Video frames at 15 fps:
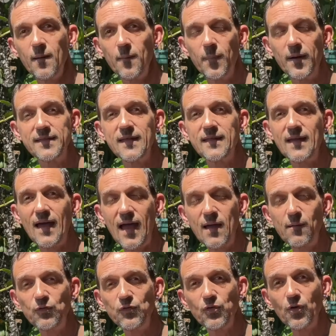but then they're
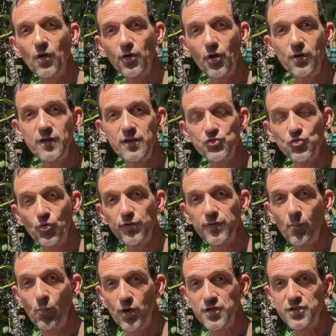able to not only draw the
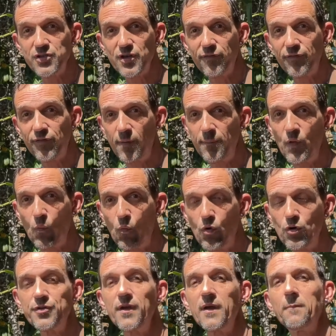moisture from the
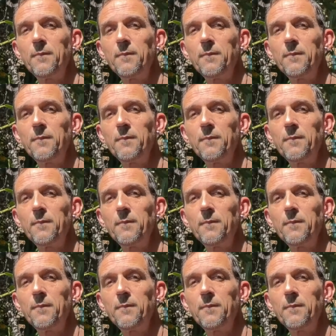watering,